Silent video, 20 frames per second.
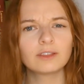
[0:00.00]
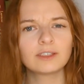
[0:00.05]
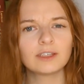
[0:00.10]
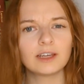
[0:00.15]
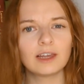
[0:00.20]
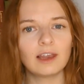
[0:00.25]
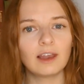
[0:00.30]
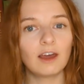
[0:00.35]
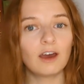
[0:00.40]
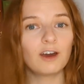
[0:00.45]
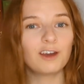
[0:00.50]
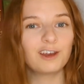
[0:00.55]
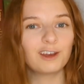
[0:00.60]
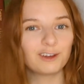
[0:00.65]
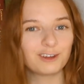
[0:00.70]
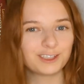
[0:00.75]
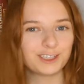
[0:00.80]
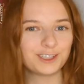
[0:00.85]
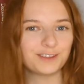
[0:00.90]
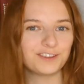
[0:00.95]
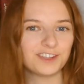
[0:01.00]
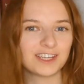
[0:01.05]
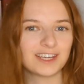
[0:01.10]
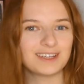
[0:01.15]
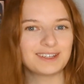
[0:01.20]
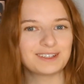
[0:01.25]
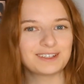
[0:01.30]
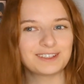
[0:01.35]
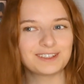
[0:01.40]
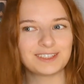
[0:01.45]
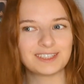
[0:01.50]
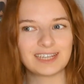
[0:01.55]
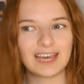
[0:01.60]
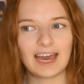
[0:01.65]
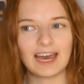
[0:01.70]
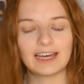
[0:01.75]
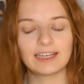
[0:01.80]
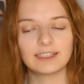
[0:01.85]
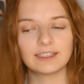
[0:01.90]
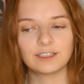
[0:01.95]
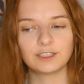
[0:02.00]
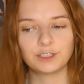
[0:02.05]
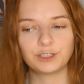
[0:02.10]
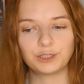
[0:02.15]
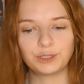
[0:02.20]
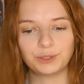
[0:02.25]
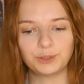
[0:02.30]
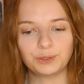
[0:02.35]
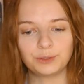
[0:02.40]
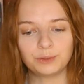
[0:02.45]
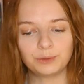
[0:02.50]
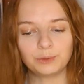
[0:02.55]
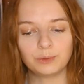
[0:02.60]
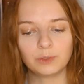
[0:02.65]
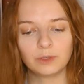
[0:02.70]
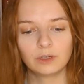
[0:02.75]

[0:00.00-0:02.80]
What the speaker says: to learn lots of skills and to